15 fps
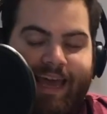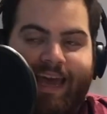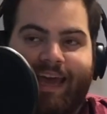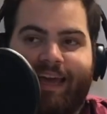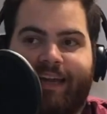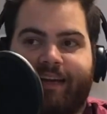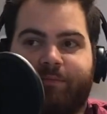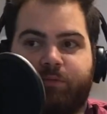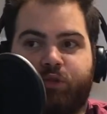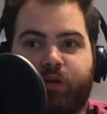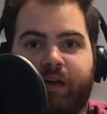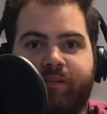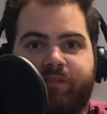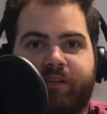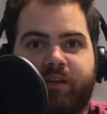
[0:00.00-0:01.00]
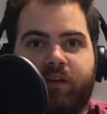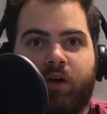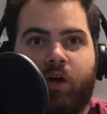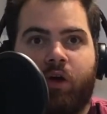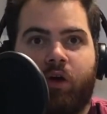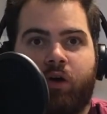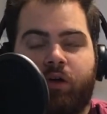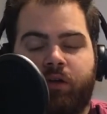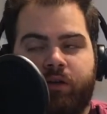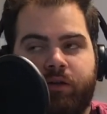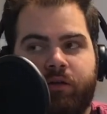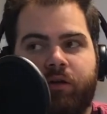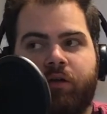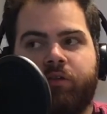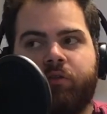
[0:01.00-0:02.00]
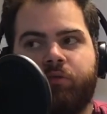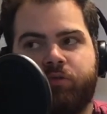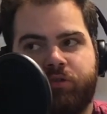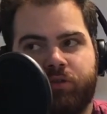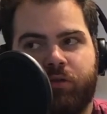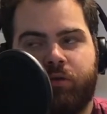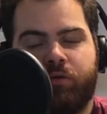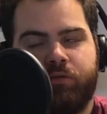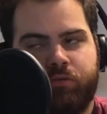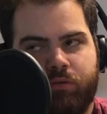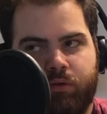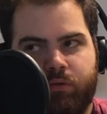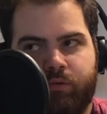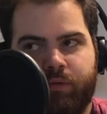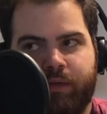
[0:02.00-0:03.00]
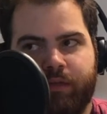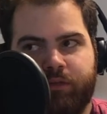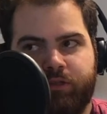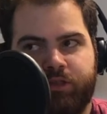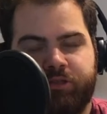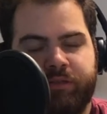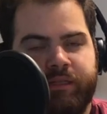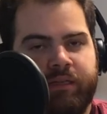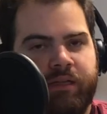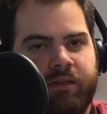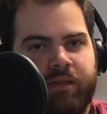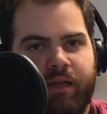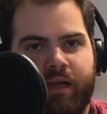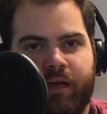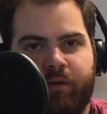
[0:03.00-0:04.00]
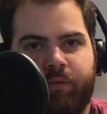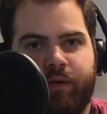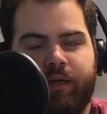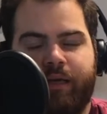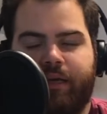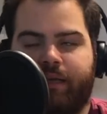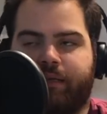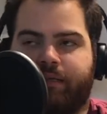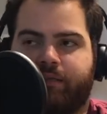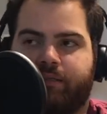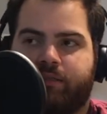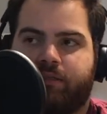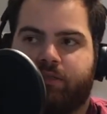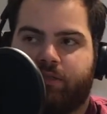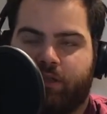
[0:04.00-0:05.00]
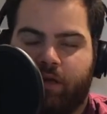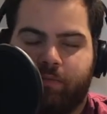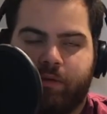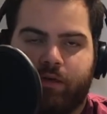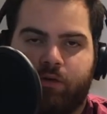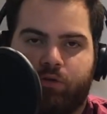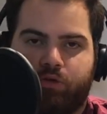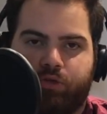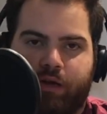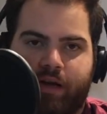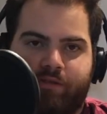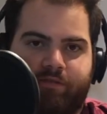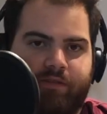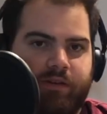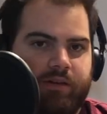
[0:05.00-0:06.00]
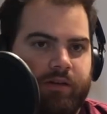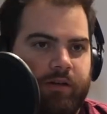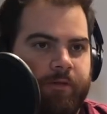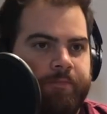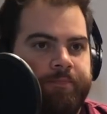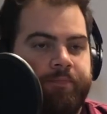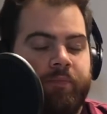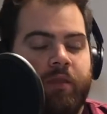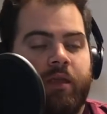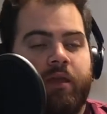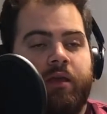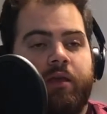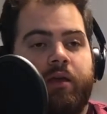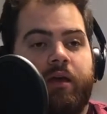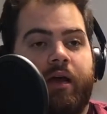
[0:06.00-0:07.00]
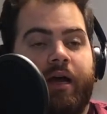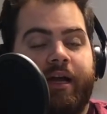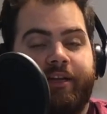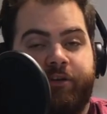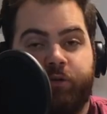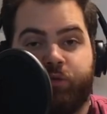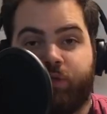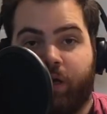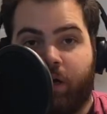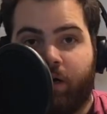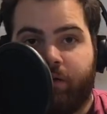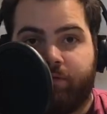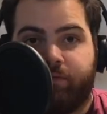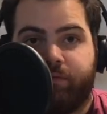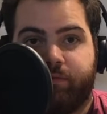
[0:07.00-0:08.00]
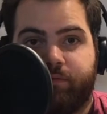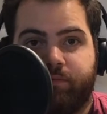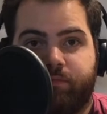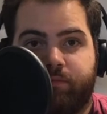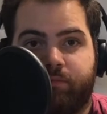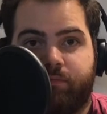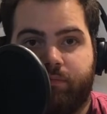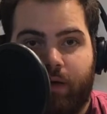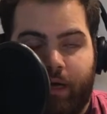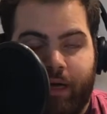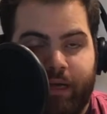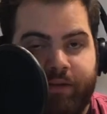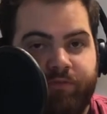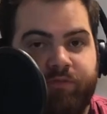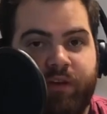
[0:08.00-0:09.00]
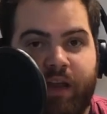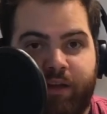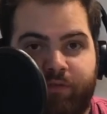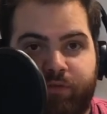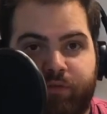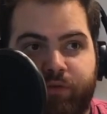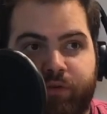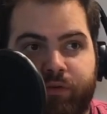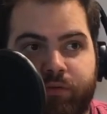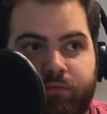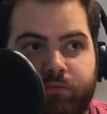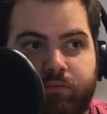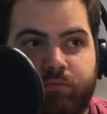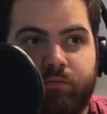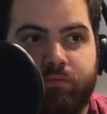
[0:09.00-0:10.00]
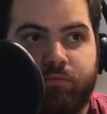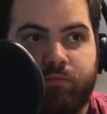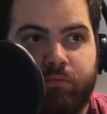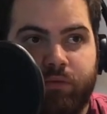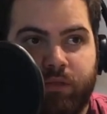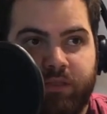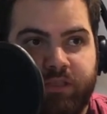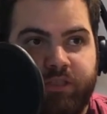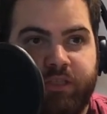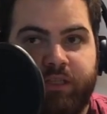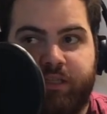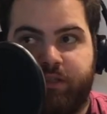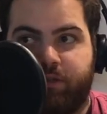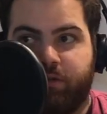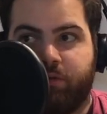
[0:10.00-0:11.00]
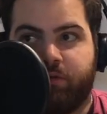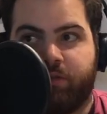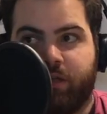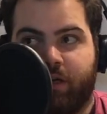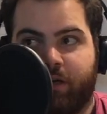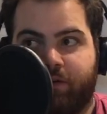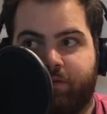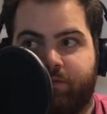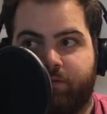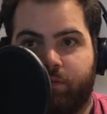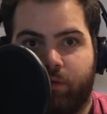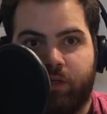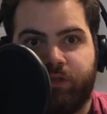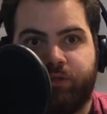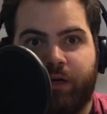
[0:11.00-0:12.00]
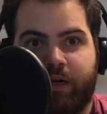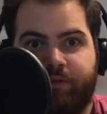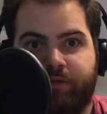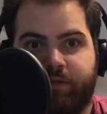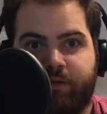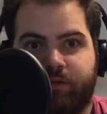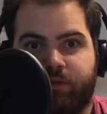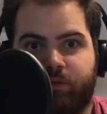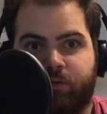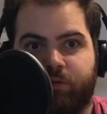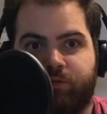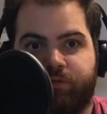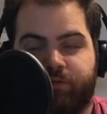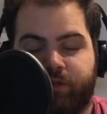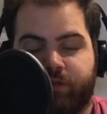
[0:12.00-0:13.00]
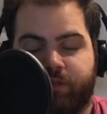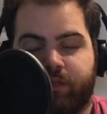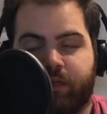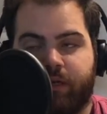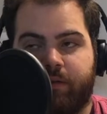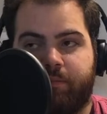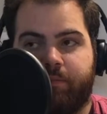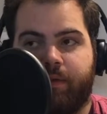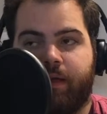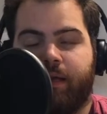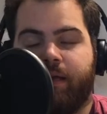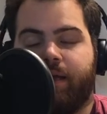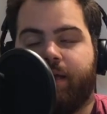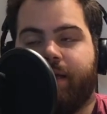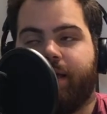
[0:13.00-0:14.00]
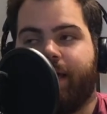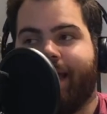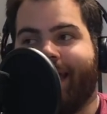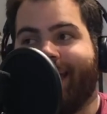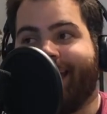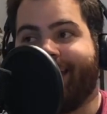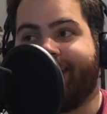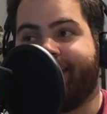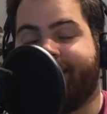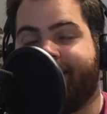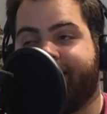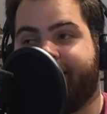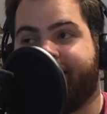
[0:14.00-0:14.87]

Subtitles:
and I'm driving on a regular street, not the highway, and it's stop and go traffic. I doze off. I never legit dozed off while driving. This was the first time, and